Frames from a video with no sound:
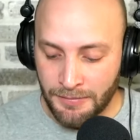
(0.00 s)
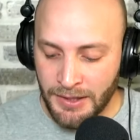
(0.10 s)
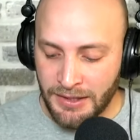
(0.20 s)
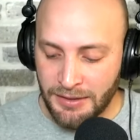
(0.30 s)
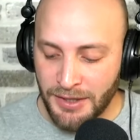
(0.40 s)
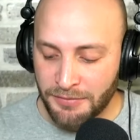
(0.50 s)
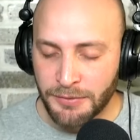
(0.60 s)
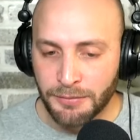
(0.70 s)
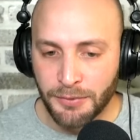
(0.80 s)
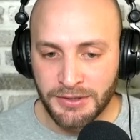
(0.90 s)
He made a
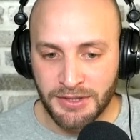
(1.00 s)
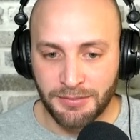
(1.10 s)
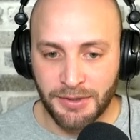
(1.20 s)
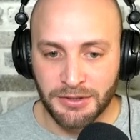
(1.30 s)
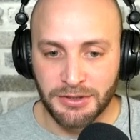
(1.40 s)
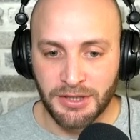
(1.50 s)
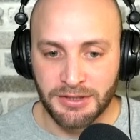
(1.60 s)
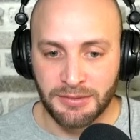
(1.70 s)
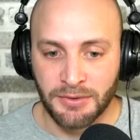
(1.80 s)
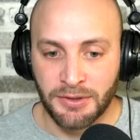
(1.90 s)
few points there about
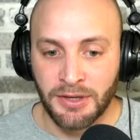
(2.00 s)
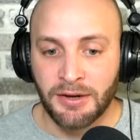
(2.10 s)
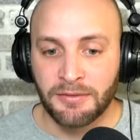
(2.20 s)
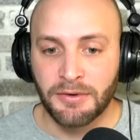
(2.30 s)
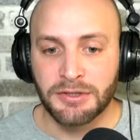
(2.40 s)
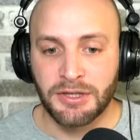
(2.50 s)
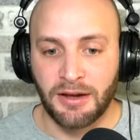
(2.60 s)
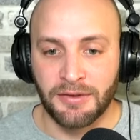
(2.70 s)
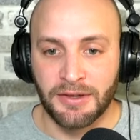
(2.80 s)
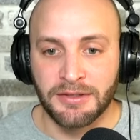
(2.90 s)
Dejounte Murray. First
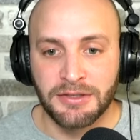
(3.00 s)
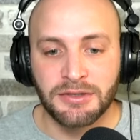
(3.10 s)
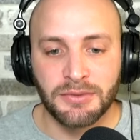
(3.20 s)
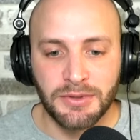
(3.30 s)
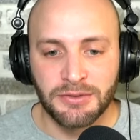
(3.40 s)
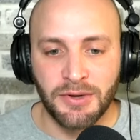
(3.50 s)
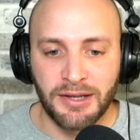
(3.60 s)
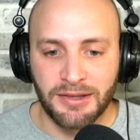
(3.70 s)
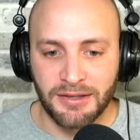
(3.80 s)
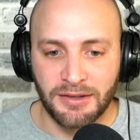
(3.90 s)
off, and this is the reason why I
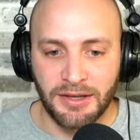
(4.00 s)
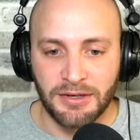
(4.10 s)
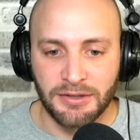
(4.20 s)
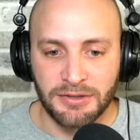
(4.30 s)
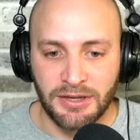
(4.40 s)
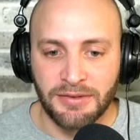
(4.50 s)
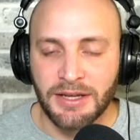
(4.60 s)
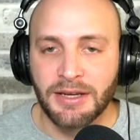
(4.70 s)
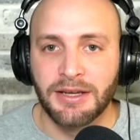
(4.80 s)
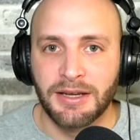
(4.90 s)
think the Lakers, if they
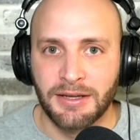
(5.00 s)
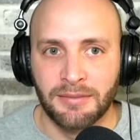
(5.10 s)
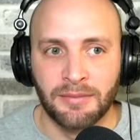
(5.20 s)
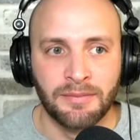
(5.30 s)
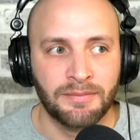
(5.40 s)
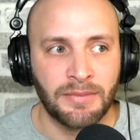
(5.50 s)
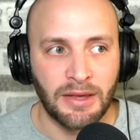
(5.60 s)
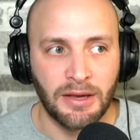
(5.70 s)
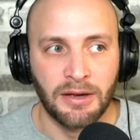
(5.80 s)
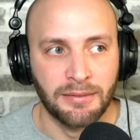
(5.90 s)
could get him,
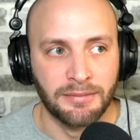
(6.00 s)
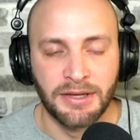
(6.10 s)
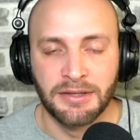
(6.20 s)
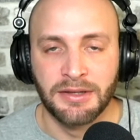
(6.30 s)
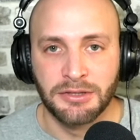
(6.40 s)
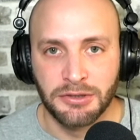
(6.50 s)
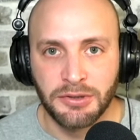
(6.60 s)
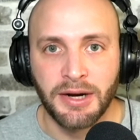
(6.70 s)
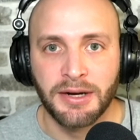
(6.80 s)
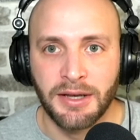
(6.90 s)
they should
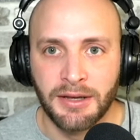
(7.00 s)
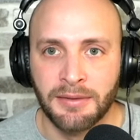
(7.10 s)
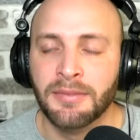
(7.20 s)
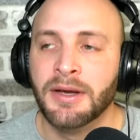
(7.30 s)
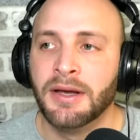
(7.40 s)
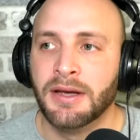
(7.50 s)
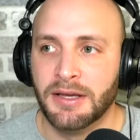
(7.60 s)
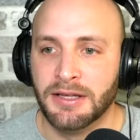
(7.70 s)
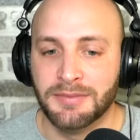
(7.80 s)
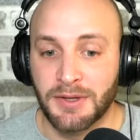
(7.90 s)
try to get him,
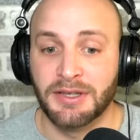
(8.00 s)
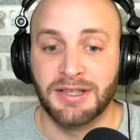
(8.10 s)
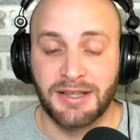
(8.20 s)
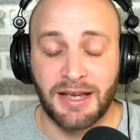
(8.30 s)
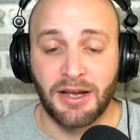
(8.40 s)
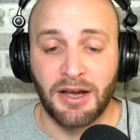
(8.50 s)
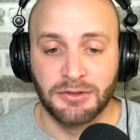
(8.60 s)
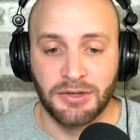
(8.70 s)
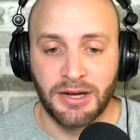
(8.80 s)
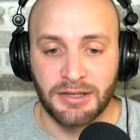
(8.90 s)
is because of that
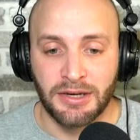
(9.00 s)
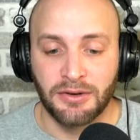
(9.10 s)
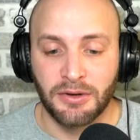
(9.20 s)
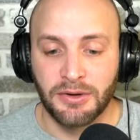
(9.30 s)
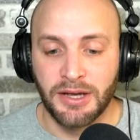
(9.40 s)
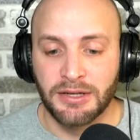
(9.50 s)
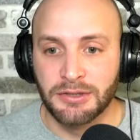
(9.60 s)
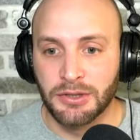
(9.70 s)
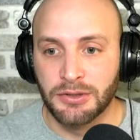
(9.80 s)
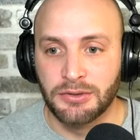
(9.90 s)
contract. And I'll go ahead and
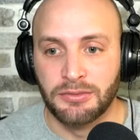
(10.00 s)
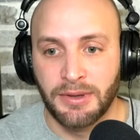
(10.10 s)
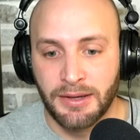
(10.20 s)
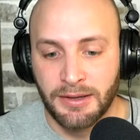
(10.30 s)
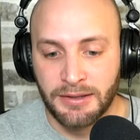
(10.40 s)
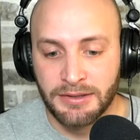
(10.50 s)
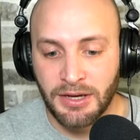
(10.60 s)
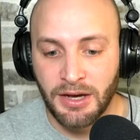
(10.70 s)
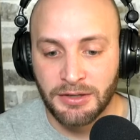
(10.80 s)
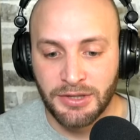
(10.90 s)
show you his
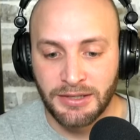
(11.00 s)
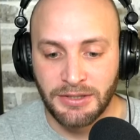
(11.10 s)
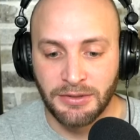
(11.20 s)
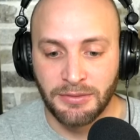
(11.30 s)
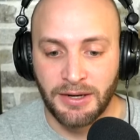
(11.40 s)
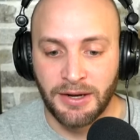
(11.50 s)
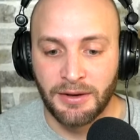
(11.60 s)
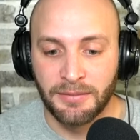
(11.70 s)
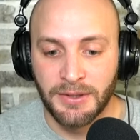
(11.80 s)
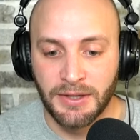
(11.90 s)
contract here right
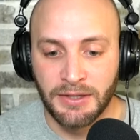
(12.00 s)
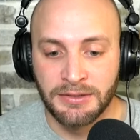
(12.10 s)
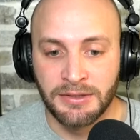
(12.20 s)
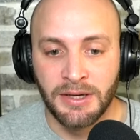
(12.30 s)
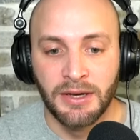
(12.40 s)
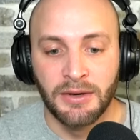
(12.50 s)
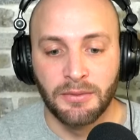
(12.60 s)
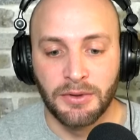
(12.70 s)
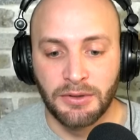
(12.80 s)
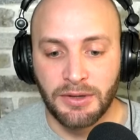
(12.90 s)
now, because
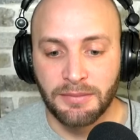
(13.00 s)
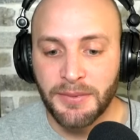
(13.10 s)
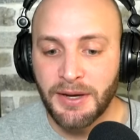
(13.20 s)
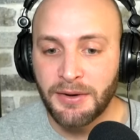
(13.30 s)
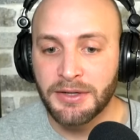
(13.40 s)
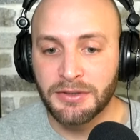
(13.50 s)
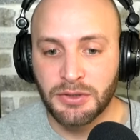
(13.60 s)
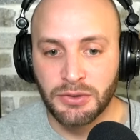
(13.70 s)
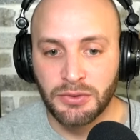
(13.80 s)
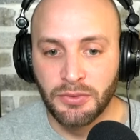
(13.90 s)
when you compare it
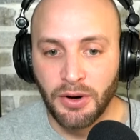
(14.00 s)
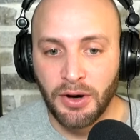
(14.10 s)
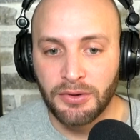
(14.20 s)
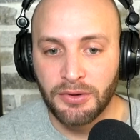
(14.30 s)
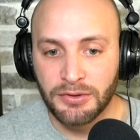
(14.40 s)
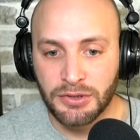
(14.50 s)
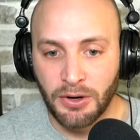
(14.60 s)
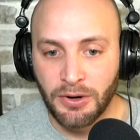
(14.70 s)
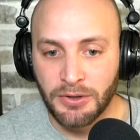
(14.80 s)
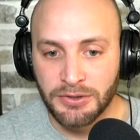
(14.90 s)
to other
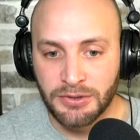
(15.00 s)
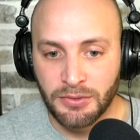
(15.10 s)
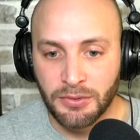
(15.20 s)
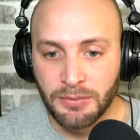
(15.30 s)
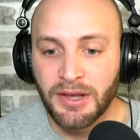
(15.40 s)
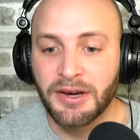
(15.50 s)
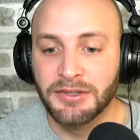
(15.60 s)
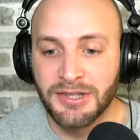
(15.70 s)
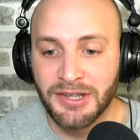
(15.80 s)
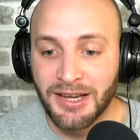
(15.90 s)
stars or
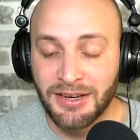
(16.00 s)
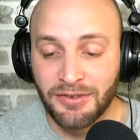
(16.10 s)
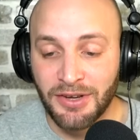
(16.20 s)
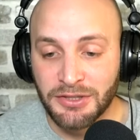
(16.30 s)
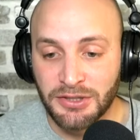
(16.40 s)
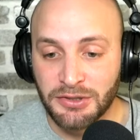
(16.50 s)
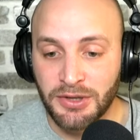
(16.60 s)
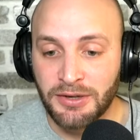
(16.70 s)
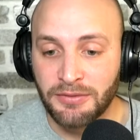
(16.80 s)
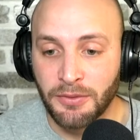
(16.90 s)
players that they could eventually
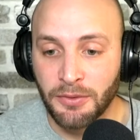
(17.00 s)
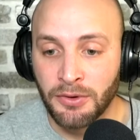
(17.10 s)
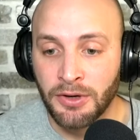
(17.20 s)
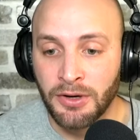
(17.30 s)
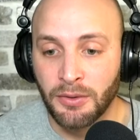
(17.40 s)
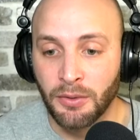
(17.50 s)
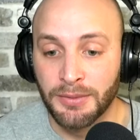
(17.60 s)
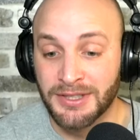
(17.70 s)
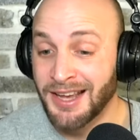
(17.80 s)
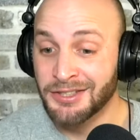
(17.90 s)
trade for, or
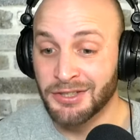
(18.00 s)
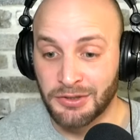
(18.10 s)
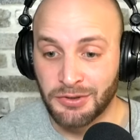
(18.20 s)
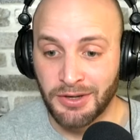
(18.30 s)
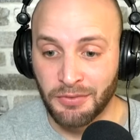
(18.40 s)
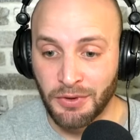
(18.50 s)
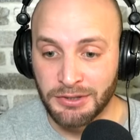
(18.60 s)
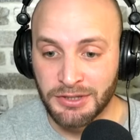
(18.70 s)
potentially trade for, I should